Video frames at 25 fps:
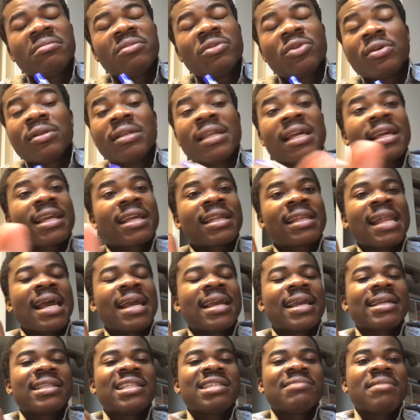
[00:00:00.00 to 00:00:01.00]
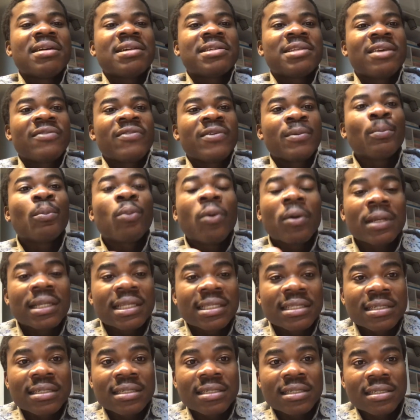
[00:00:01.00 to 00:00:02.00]
don't like getting myself in
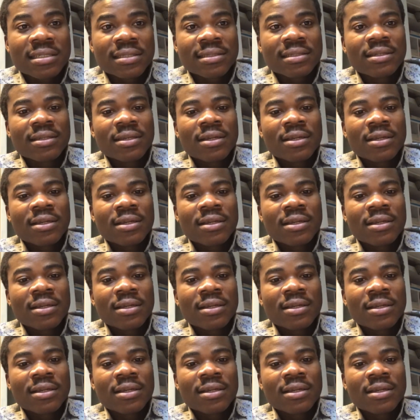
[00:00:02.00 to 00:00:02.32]
politics.